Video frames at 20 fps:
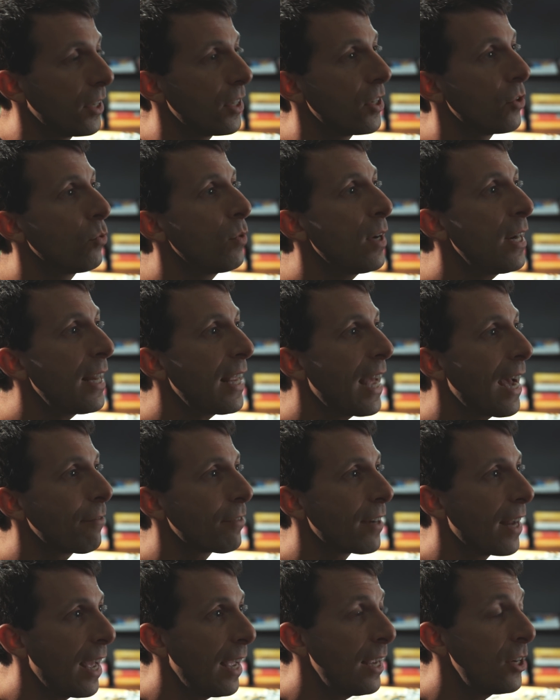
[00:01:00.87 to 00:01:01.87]
you really have
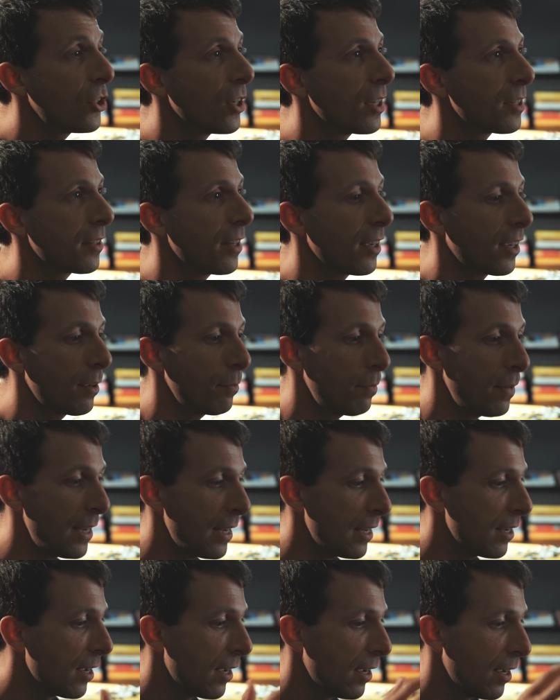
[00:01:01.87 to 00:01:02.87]
an agent that can
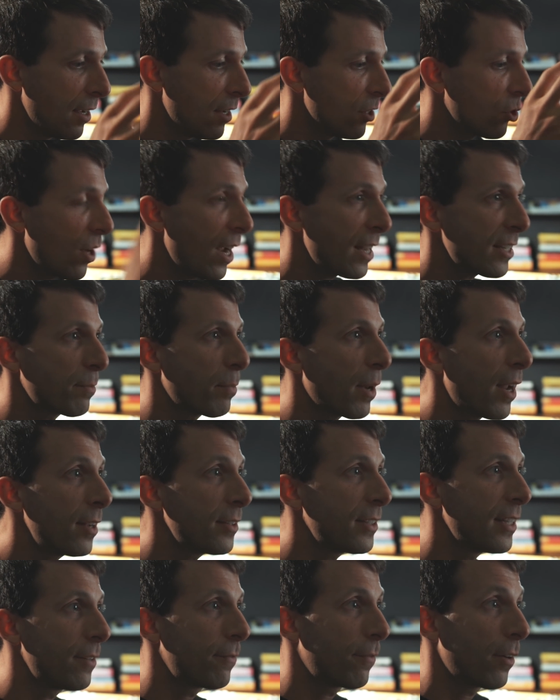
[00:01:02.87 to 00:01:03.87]
be
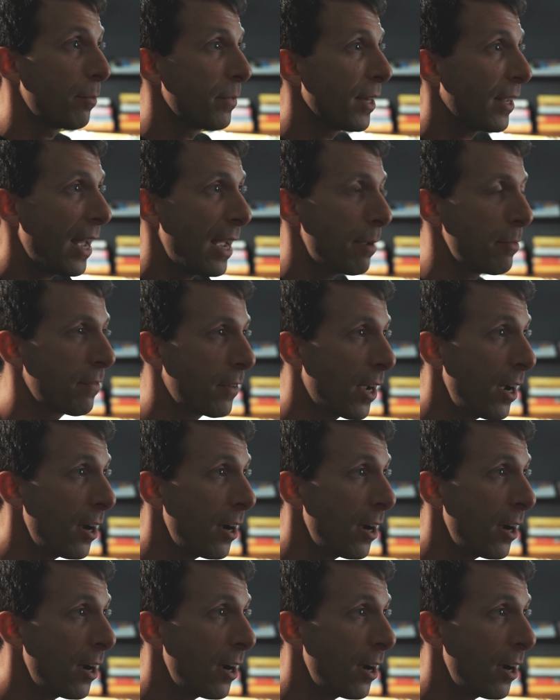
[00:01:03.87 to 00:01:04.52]
transplanted from the game of